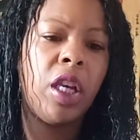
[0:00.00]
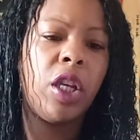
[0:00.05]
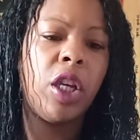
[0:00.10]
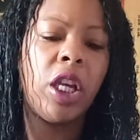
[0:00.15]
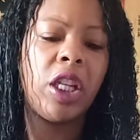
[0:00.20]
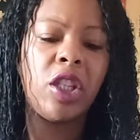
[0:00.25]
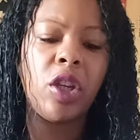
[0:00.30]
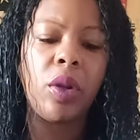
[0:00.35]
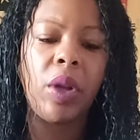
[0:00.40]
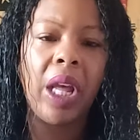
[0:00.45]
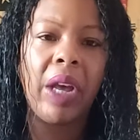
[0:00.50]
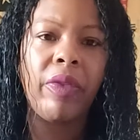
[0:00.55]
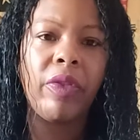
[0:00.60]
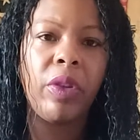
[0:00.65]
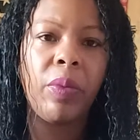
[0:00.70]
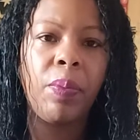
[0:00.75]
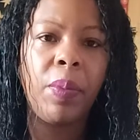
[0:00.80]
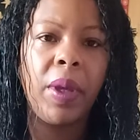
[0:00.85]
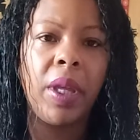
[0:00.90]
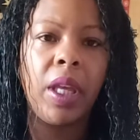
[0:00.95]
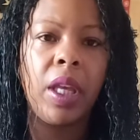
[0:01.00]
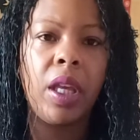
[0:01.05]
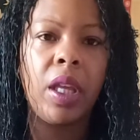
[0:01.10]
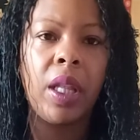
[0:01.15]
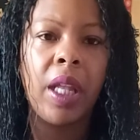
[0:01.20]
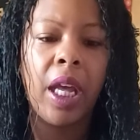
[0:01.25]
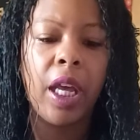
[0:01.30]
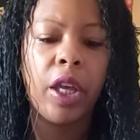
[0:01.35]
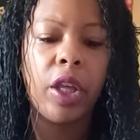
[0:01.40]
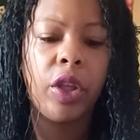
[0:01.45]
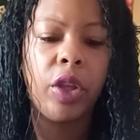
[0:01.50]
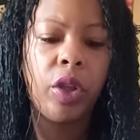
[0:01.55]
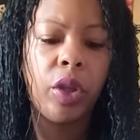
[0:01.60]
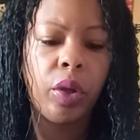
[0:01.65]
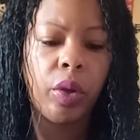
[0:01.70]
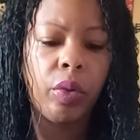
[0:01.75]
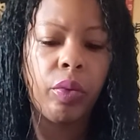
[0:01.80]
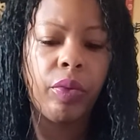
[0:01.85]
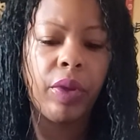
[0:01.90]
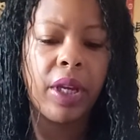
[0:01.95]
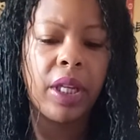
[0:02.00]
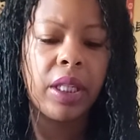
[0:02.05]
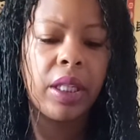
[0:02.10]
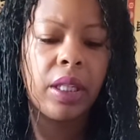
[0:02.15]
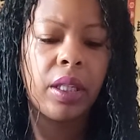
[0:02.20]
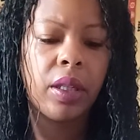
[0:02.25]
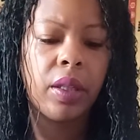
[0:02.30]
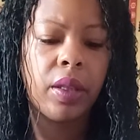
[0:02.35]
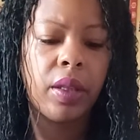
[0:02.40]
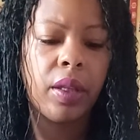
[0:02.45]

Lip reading: it don't have to be like you, that's